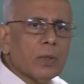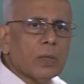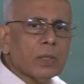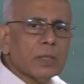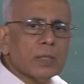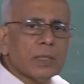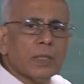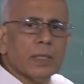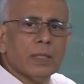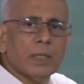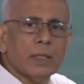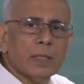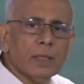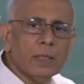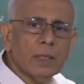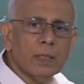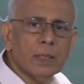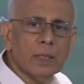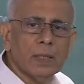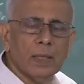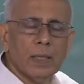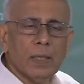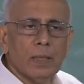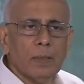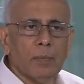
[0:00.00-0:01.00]
constant here,
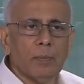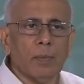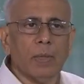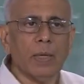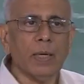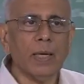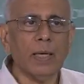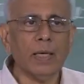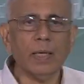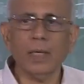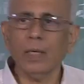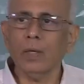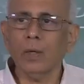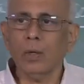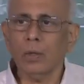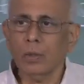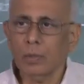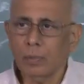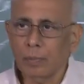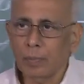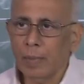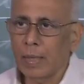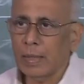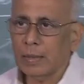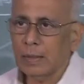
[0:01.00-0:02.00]
but I
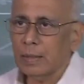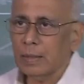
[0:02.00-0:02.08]
cannot make